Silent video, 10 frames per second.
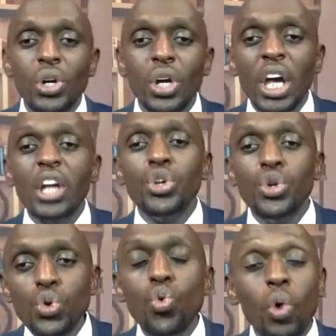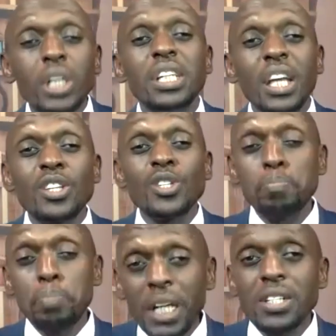and do what he
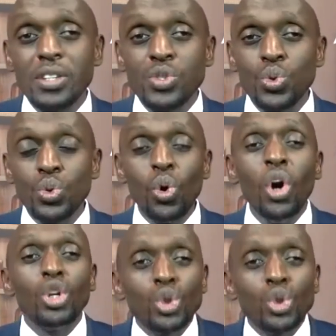expects us to do,